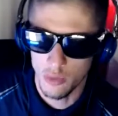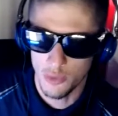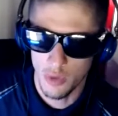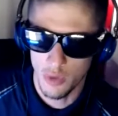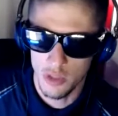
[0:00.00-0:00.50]

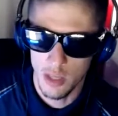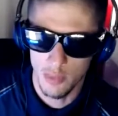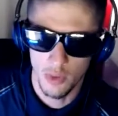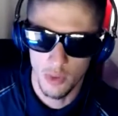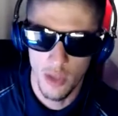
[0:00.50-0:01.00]
for
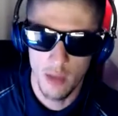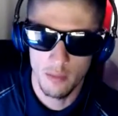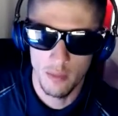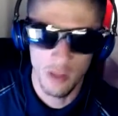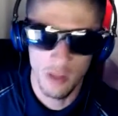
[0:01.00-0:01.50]
example, that
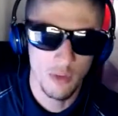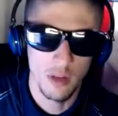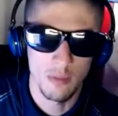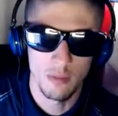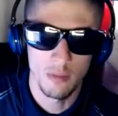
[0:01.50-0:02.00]

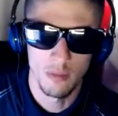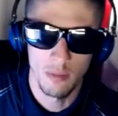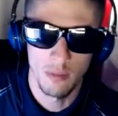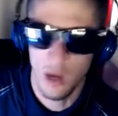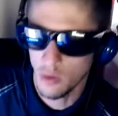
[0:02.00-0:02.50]
even
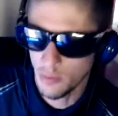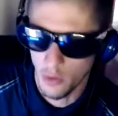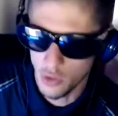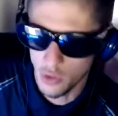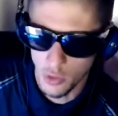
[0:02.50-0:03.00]
moderate
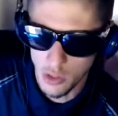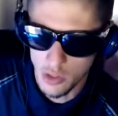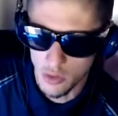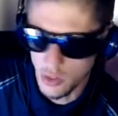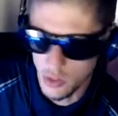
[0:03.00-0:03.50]

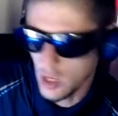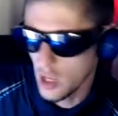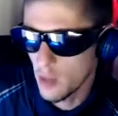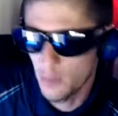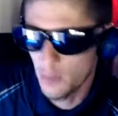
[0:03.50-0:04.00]
pro-choicers
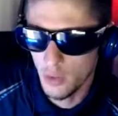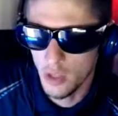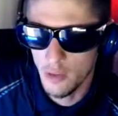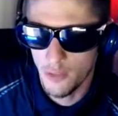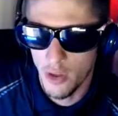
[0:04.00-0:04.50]

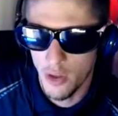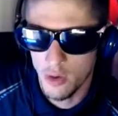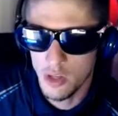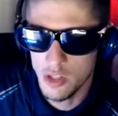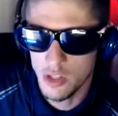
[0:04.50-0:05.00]
believe
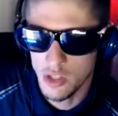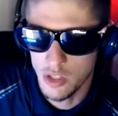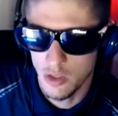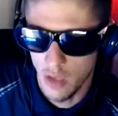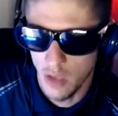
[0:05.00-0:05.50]
there is
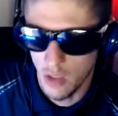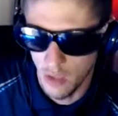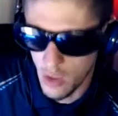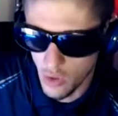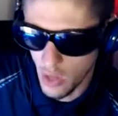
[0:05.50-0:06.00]

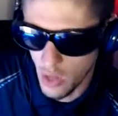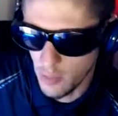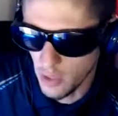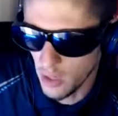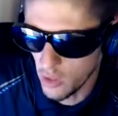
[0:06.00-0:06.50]
that should not
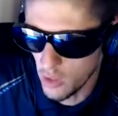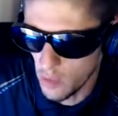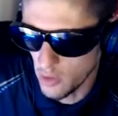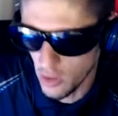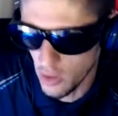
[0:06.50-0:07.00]
be an
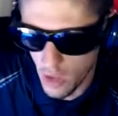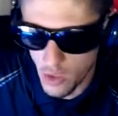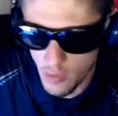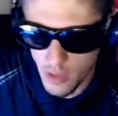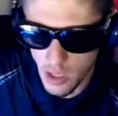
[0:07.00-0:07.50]
exception, that
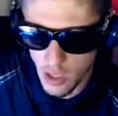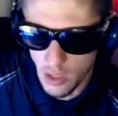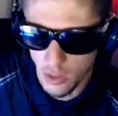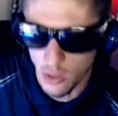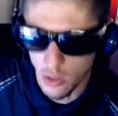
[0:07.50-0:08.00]
should be
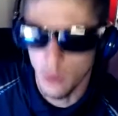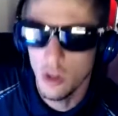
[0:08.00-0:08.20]
illegal.